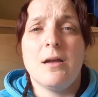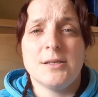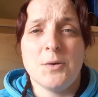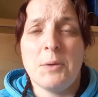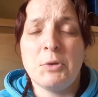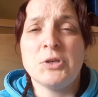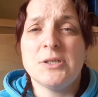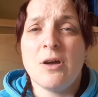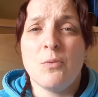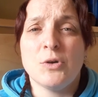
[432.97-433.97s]
So I'm going to
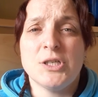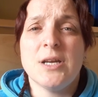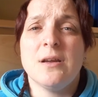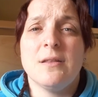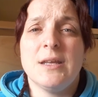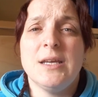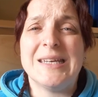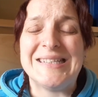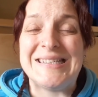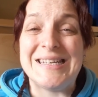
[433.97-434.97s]
start watching the
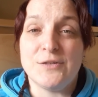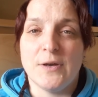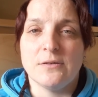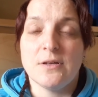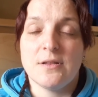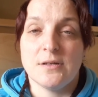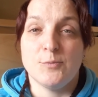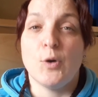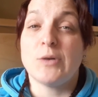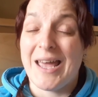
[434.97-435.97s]
Titfield
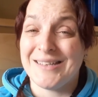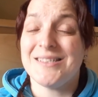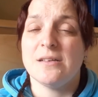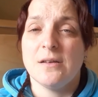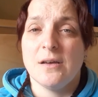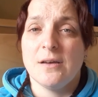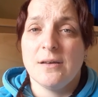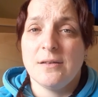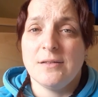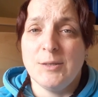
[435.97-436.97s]
Thunderbolt at
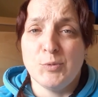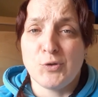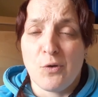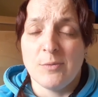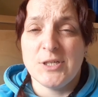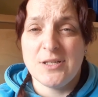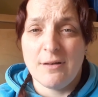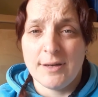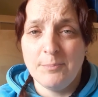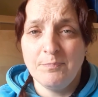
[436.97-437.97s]
the prescribed
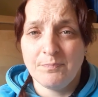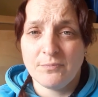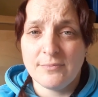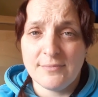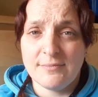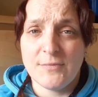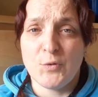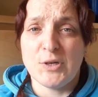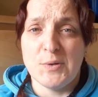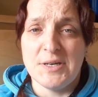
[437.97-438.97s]
time,
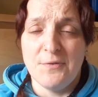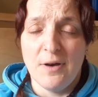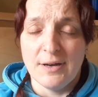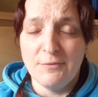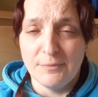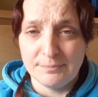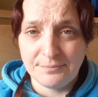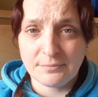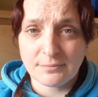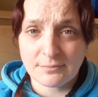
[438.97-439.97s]
3:25.
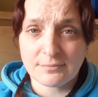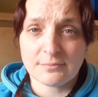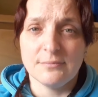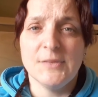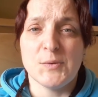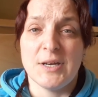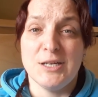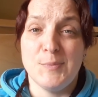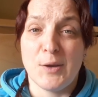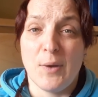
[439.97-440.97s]
So I
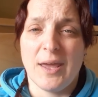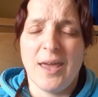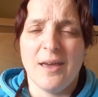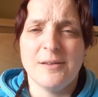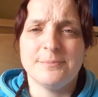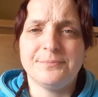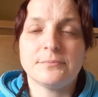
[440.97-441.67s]
need to be quick here.